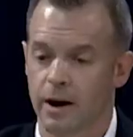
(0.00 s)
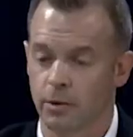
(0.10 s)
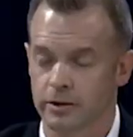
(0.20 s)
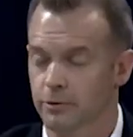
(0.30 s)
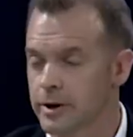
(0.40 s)
I
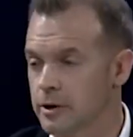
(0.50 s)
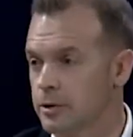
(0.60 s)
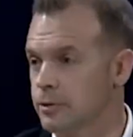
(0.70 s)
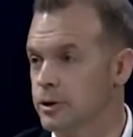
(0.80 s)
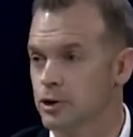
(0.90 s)
want the reader
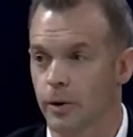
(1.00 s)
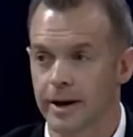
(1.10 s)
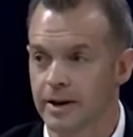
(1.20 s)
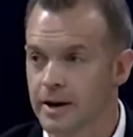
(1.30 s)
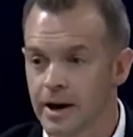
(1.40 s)
to enjoy
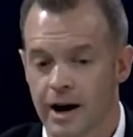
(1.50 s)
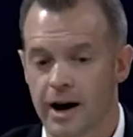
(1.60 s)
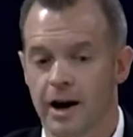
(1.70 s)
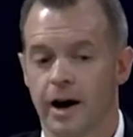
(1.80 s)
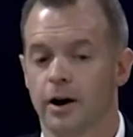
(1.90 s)
it.
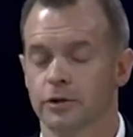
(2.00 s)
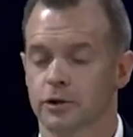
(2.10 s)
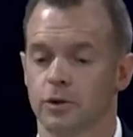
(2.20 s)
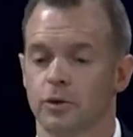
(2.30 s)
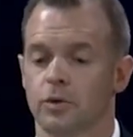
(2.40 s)

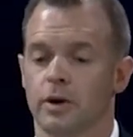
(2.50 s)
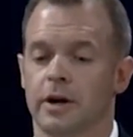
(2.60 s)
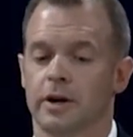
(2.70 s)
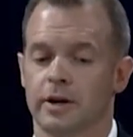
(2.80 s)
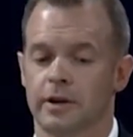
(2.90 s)

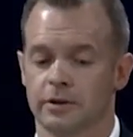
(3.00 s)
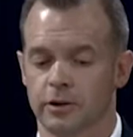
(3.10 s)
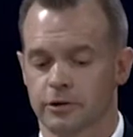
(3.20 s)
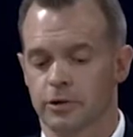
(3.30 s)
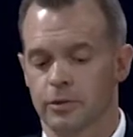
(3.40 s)
It's
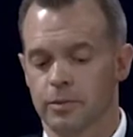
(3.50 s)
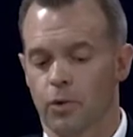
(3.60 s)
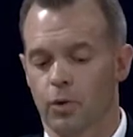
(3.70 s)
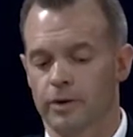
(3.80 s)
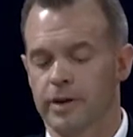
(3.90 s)
also
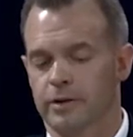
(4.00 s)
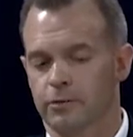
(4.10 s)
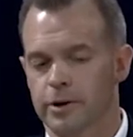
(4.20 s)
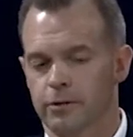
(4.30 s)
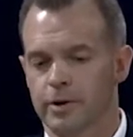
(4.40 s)
important that the
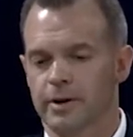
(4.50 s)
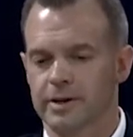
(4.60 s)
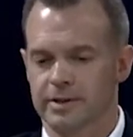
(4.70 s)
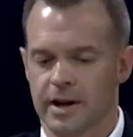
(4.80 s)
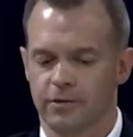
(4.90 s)
reader
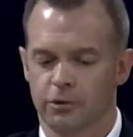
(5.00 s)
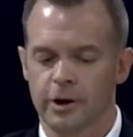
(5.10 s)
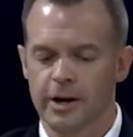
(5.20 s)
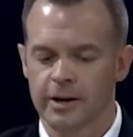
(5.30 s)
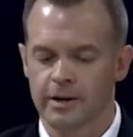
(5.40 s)
realize that I've
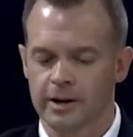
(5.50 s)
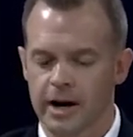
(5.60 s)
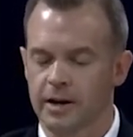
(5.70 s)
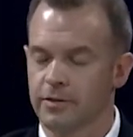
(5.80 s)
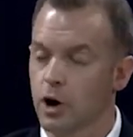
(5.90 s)
created
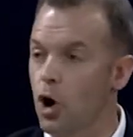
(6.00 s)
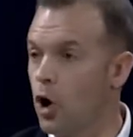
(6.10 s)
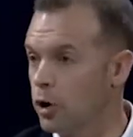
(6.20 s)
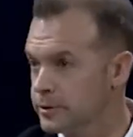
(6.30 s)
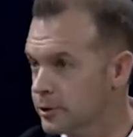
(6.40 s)
kind of an
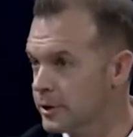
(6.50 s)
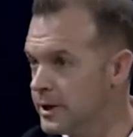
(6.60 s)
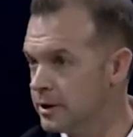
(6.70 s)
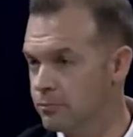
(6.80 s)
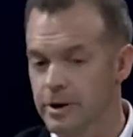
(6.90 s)

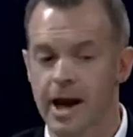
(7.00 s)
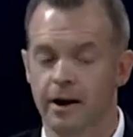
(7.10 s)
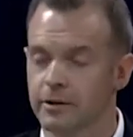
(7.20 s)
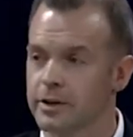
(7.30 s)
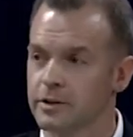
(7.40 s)
alternate
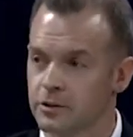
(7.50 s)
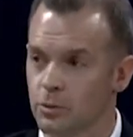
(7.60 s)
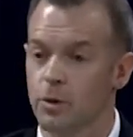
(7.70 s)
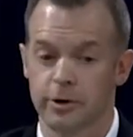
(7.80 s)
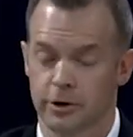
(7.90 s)
reality to
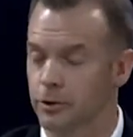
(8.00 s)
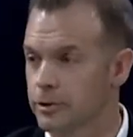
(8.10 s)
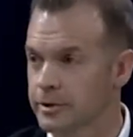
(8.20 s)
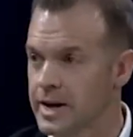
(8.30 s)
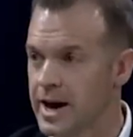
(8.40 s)
what we
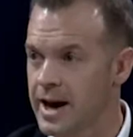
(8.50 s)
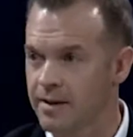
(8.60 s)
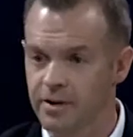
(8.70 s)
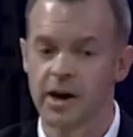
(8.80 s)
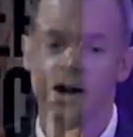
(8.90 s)
currently have.